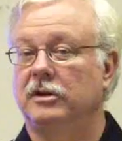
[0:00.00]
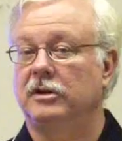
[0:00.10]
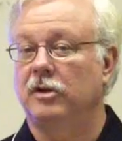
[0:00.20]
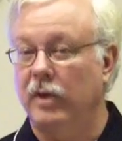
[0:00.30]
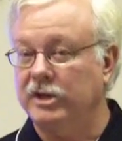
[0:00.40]

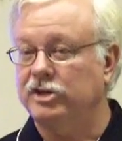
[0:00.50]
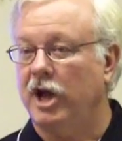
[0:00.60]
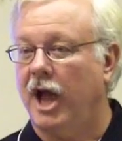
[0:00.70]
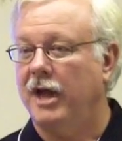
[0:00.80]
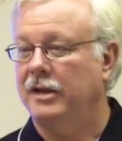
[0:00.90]

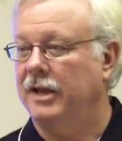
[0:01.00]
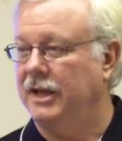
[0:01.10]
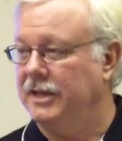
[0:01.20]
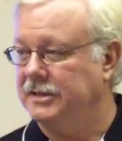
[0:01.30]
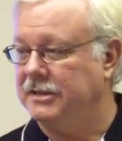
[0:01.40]
Quickshot
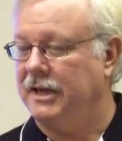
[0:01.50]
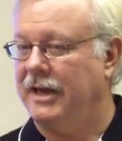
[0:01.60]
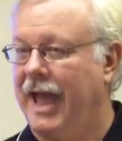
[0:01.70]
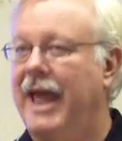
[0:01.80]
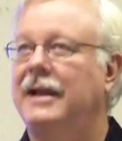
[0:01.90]
is an
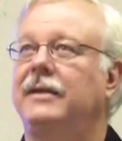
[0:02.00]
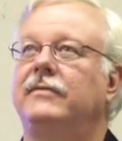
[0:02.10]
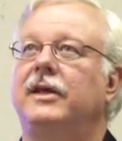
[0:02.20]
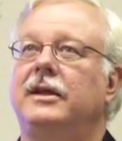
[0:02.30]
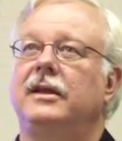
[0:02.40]

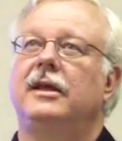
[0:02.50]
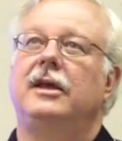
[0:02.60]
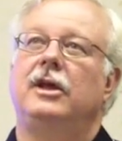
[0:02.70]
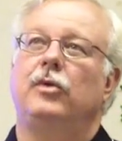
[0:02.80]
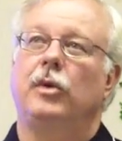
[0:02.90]
additive that
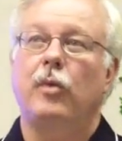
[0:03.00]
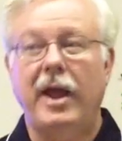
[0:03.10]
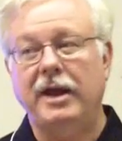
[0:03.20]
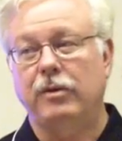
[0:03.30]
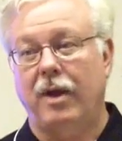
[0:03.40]
we
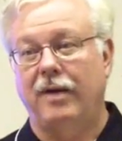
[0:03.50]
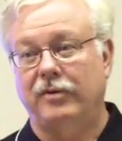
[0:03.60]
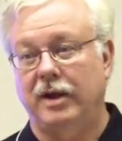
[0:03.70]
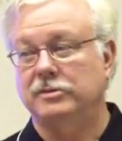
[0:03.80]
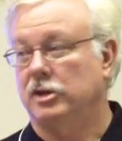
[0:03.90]
waited a while for
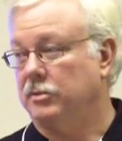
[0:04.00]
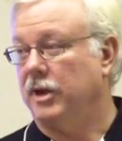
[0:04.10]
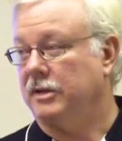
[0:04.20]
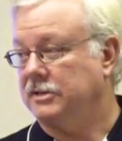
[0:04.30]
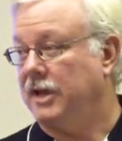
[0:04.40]
AMSOIL to
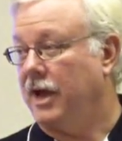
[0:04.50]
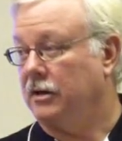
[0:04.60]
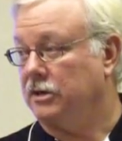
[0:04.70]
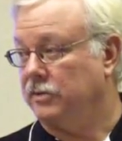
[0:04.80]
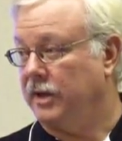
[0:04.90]
bring this out
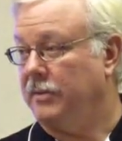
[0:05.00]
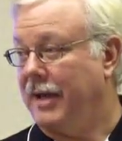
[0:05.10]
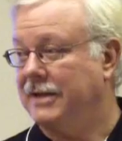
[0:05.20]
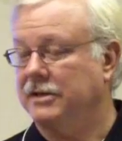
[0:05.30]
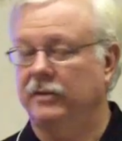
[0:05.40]
because we kept
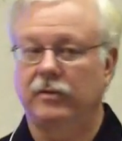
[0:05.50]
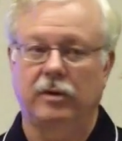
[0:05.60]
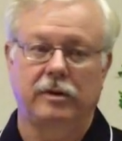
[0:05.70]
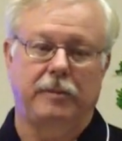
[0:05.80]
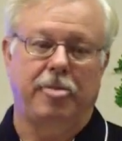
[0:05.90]
asking
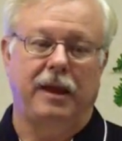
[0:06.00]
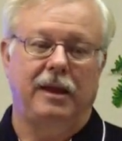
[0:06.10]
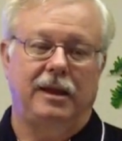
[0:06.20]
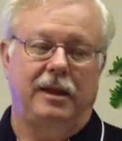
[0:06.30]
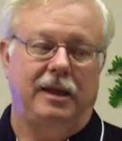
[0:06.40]
for it.
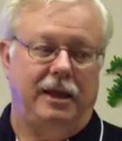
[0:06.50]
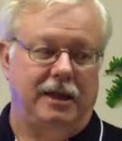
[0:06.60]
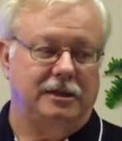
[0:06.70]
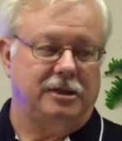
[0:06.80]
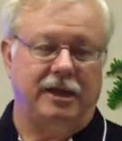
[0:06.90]
It
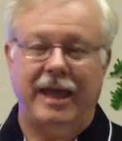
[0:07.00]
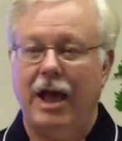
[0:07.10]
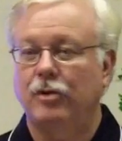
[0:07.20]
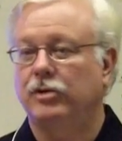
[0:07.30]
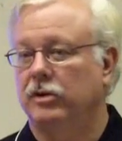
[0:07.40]
is to
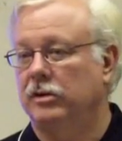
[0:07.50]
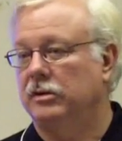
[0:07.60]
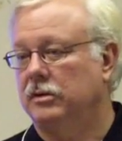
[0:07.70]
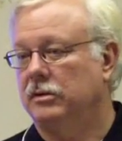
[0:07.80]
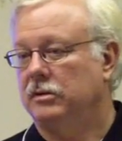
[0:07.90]
counter
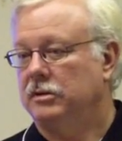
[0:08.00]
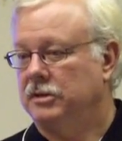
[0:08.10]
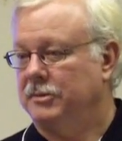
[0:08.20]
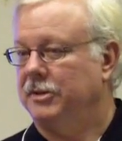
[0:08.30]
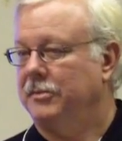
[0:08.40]

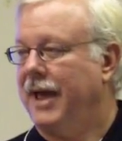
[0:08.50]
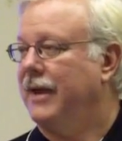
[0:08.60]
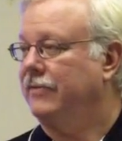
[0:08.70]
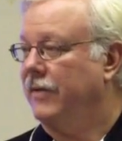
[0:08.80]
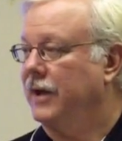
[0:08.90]
some of the bad
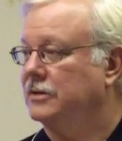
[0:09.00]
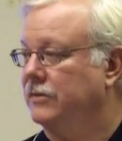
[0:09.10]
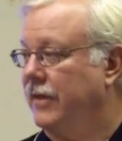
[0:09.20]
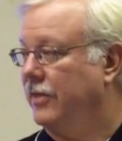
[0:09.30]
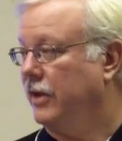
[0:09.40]
effects
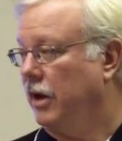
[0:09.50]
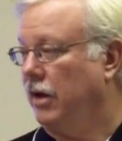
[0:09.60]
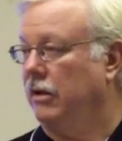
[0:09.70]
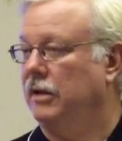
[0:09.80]
of ethanol.